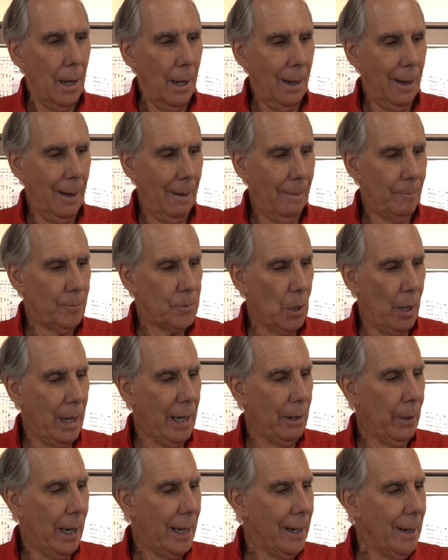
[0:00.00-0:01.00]
Um, so
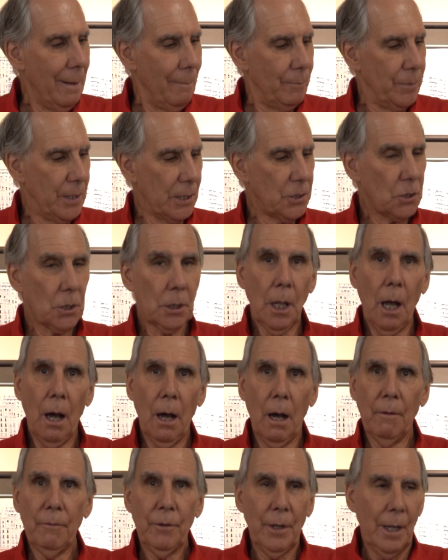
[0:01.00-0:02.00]
anyway, this
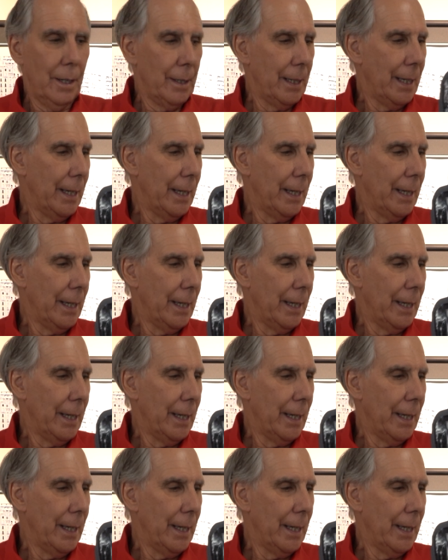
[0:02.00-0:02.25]
glove